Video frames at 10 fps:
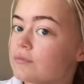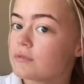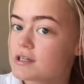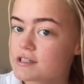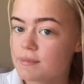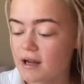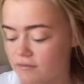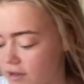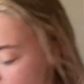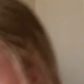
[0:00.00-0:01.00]
The smell of
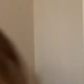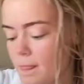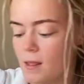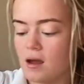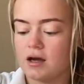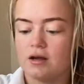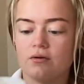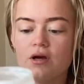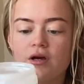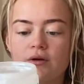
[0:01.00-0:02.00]
it, I don't
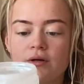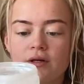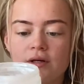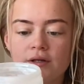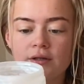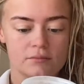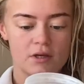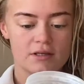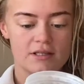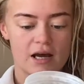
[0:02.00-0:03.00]
know
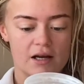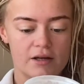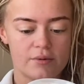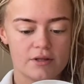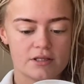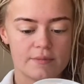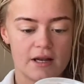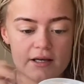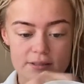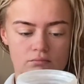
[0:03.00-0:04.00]
exactly what the smell
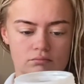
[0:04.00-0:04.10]
is.